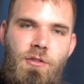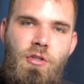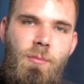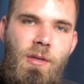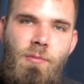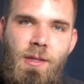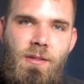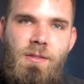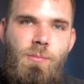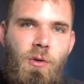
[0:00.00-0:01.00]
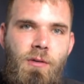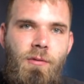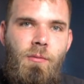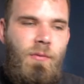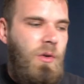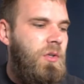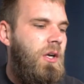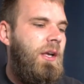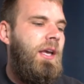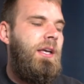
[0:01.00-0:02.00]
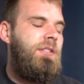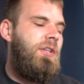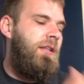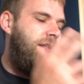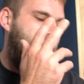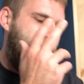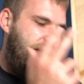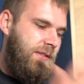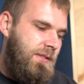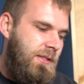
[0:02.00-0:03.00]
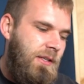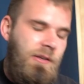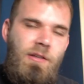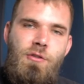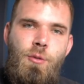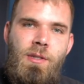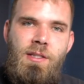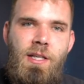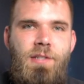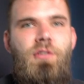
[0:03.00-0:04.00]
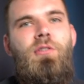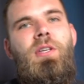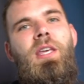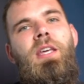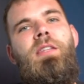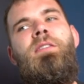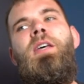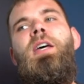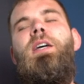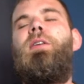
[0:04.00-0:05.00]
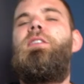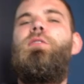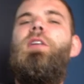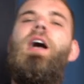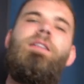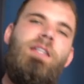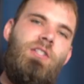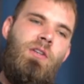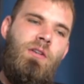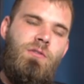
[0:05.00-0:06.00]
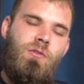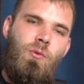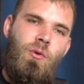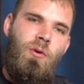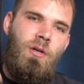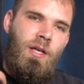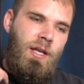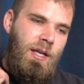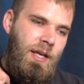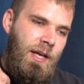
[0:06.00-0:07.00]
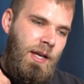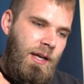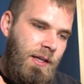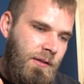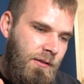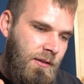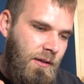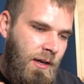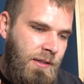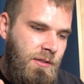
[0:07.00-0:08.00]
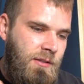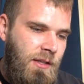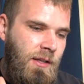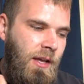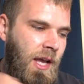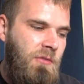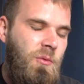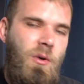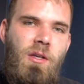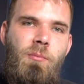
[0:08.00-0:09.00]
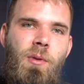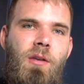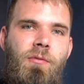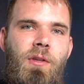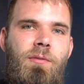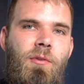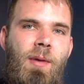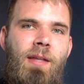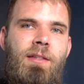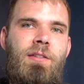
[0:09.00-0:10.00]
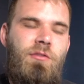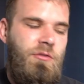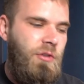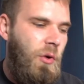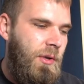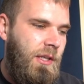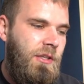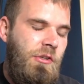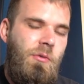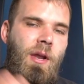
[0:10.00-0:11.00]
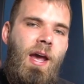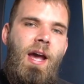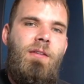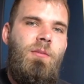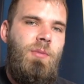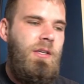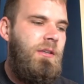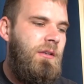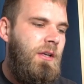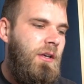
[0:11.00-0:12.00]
should be reading this book from a very young age. I think there's lessons in here that you should be teaching your kids, because they're not teaching it in school. And I just think everyone could benefit from at least knowing it. You don't have to be